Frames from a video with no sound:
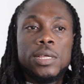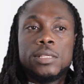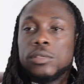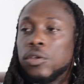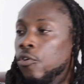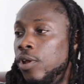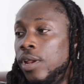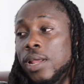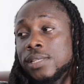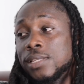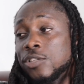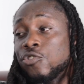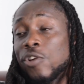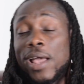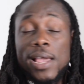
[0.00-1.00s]
it's, Grenada is a
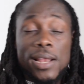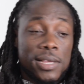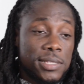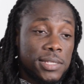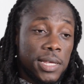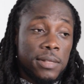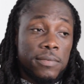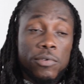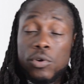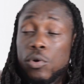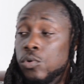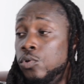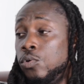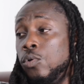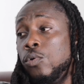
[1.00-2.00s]
tri-island state, for
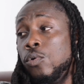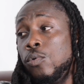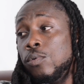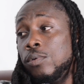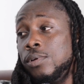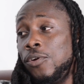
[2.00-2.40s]
those who don't know.